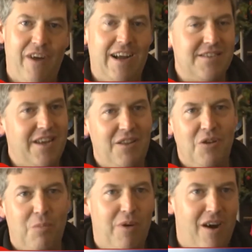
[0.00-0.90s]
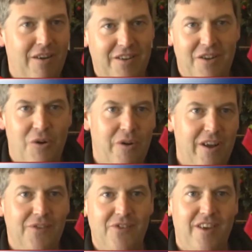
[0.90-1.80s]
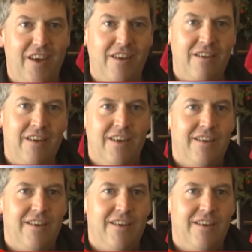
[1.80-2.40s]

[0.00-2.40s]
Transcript: finds that little part that no one else can,